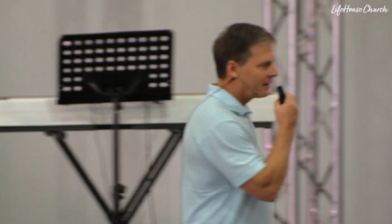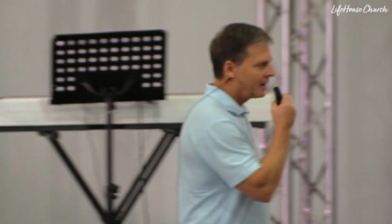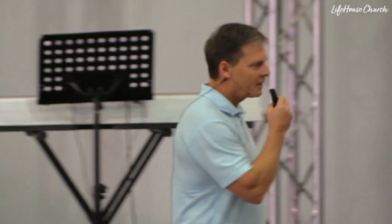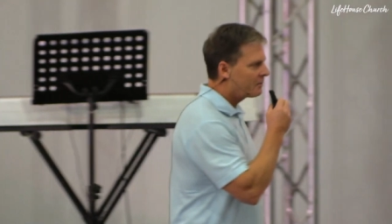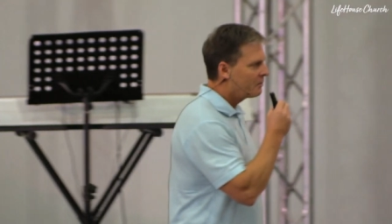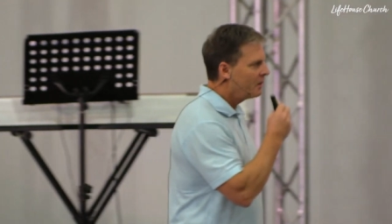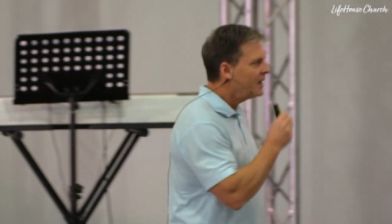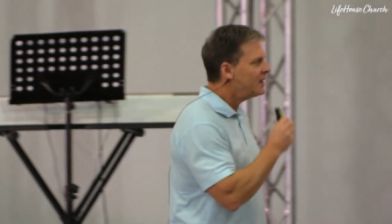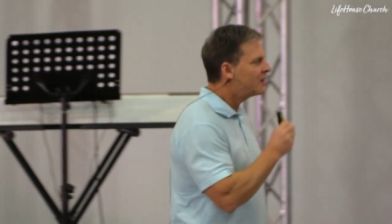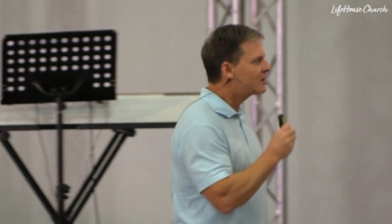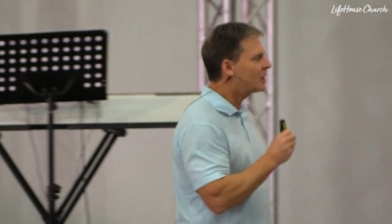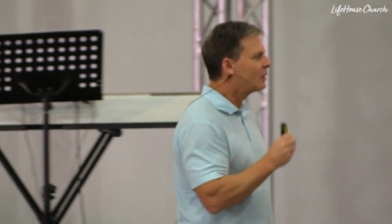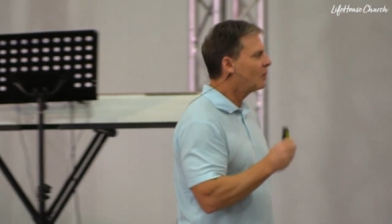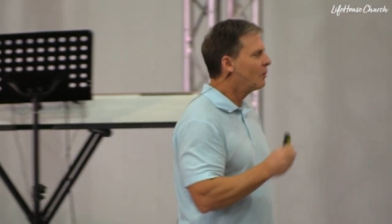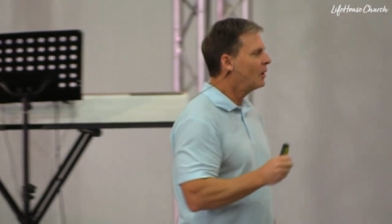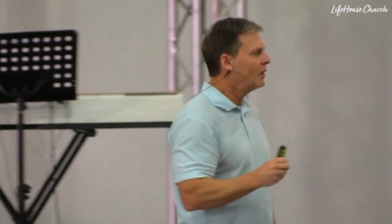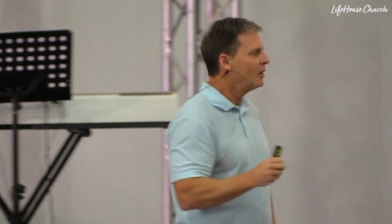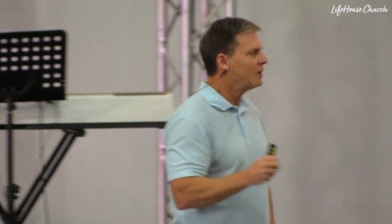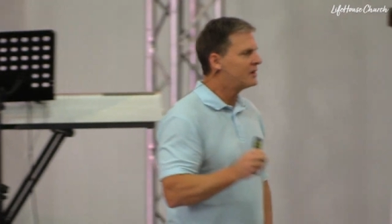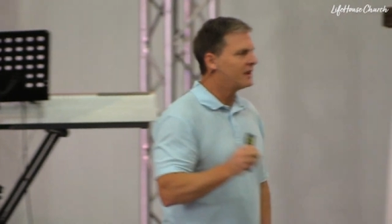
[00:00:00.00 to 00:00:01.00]
it means the
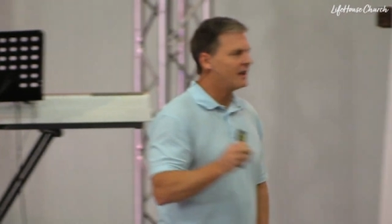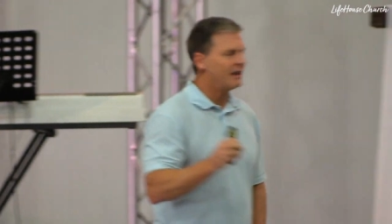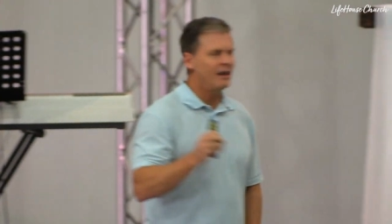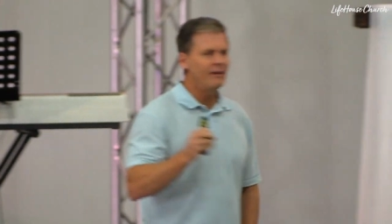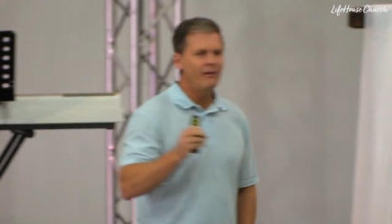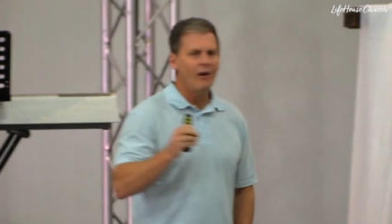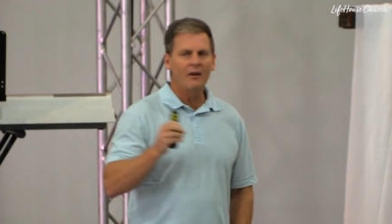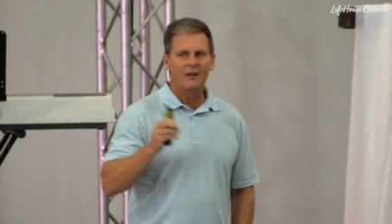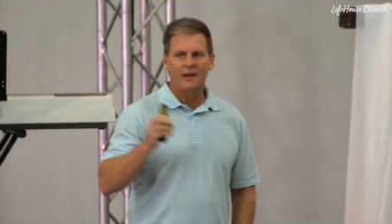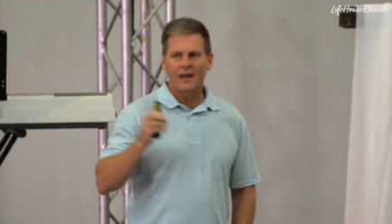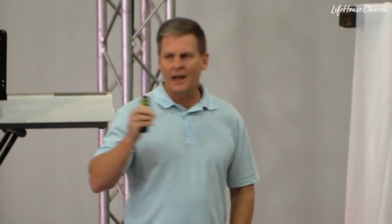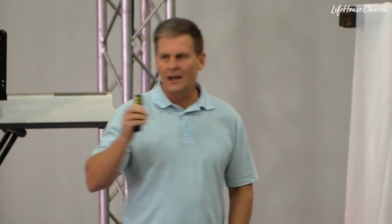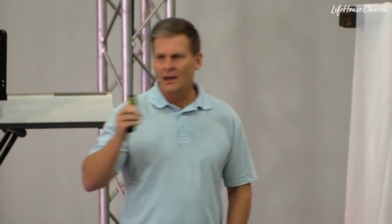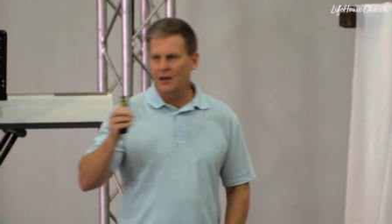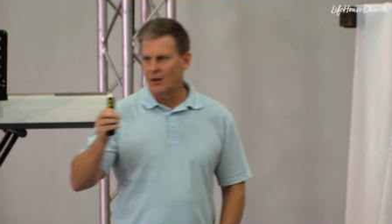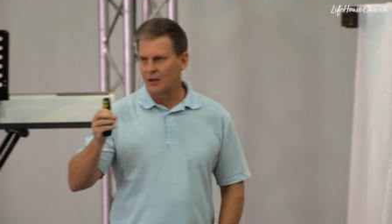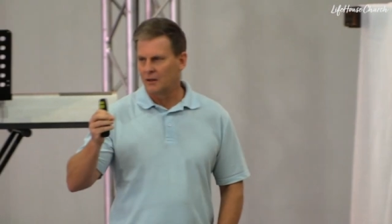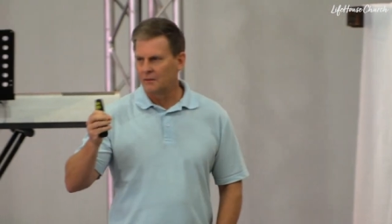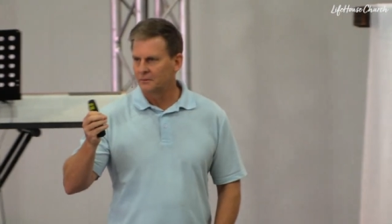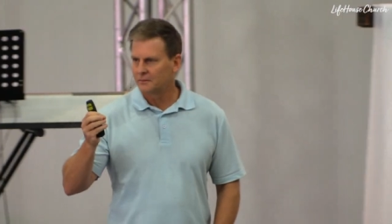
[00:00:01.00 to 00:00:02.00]
word
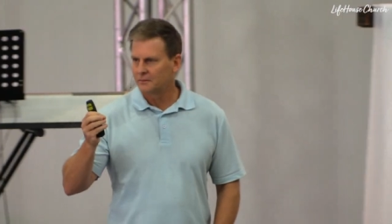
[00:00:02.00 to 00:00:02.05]
evangelion,